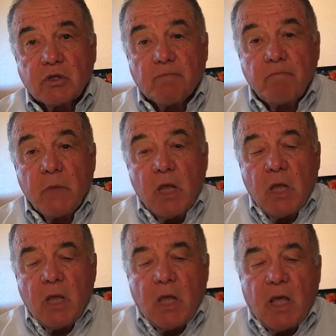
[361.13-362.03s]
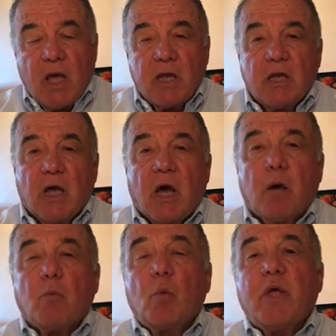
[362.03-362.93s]
us, and
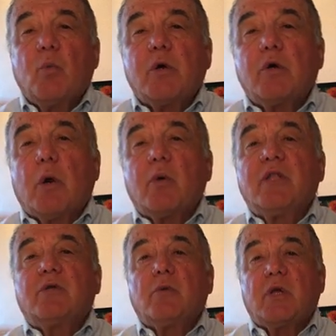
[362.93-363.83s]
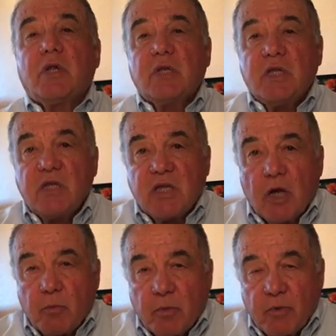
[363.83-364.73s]
we will go into it in
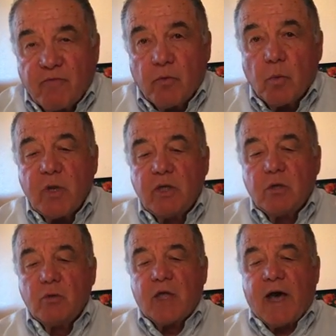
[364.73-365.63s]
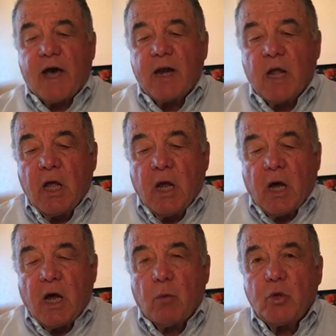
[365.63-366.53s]
detail. But before we do that,
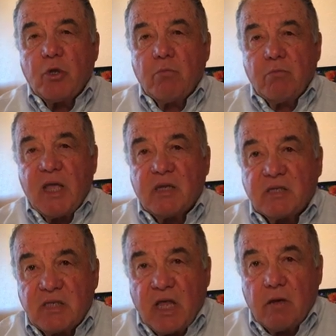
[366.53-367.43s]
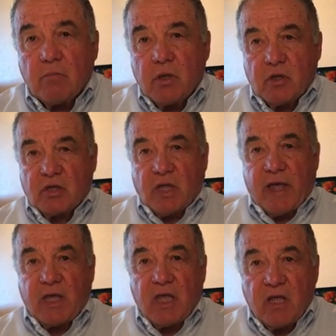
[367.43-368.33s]
when you make statements
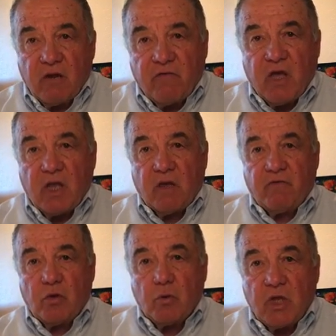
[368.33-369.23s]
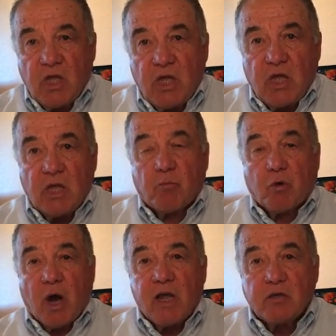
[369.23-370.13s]
like innovative, unique,
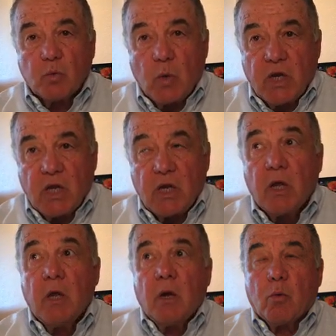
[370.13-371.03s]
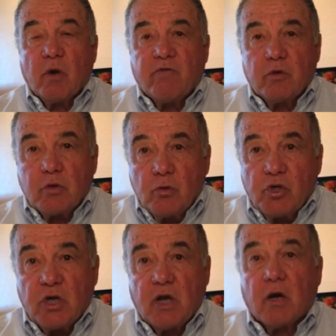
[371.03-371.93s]
prize-winning,
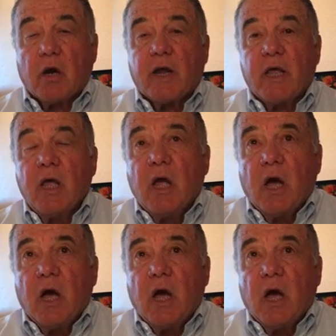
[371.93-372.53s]
revolutionary,